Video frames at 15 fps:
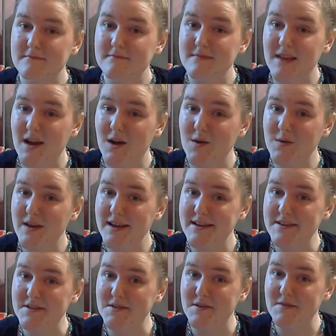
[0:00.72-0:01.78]
Okay,
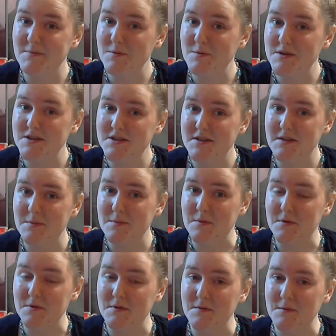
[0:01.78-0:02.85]
so I've been watching The
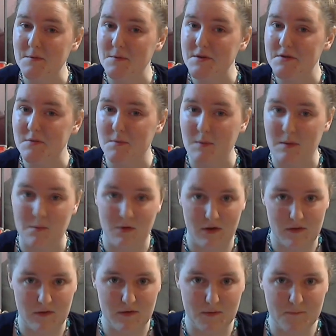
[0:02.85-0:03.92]
Birth of the Rich with my
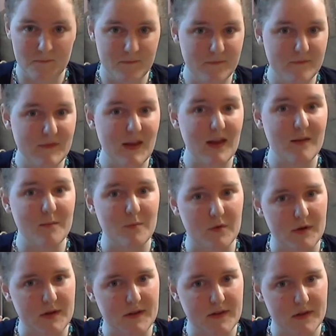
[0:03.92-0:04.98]
brother. Boy,
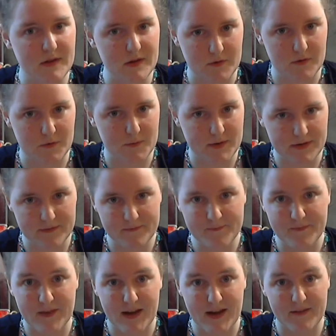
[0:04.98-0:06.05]
is this a dull one.
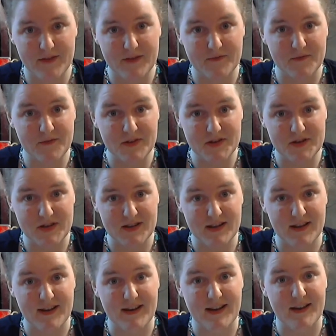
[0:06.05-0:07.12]
I haven't even finished it yet,
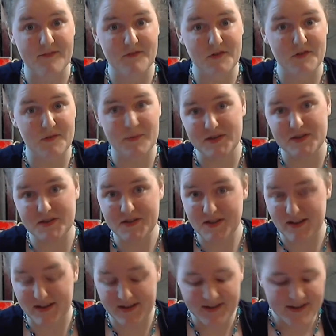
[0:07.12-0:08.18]
and I have so much to
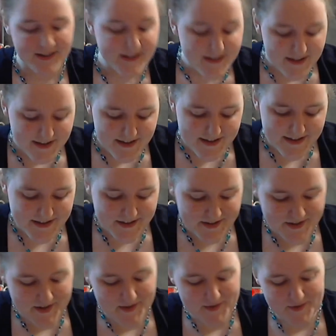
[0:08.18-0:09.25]
say.
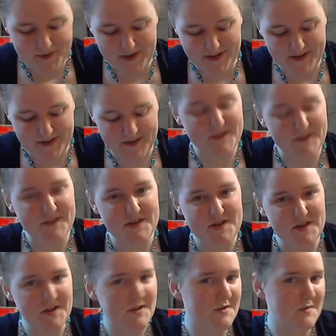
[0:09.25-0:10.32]
So it stars Ji
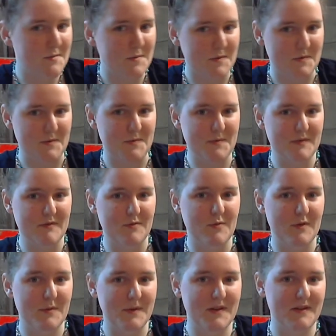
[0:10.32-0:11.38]
Hyun Woo, who I
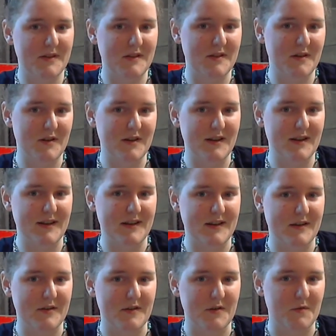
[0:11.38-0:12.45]
recently saw in I Can Hear
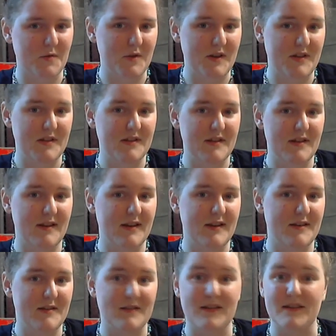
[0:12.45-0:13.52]
Your Voice, and
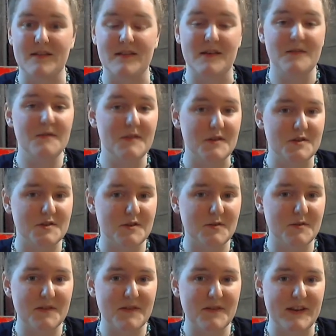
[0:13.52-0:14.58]
I loved the show. It was
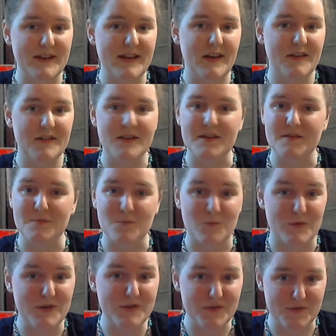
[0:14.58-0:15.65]
a fantastic,
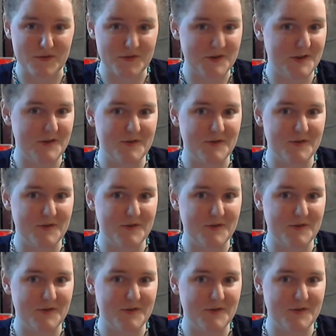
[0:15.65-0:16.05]
wonderful show.